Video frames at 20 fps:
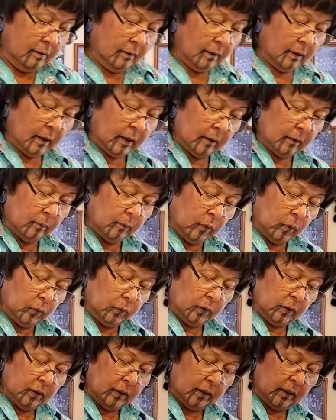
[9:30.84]
and both
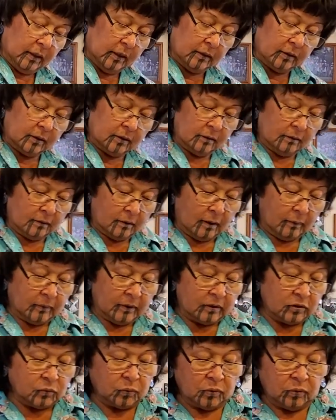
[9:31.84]
of these. I'm
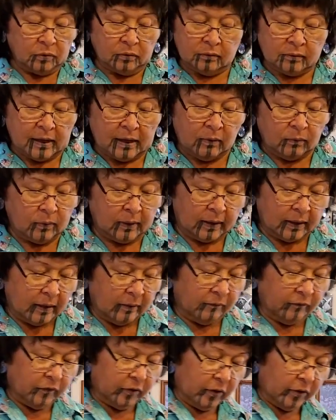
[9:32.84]
just real that way.
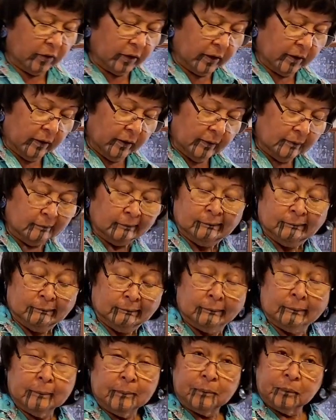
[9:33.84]
I'm very
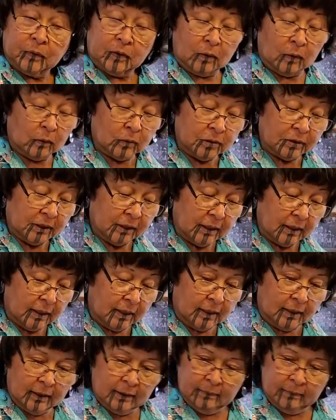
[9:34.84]
OCD.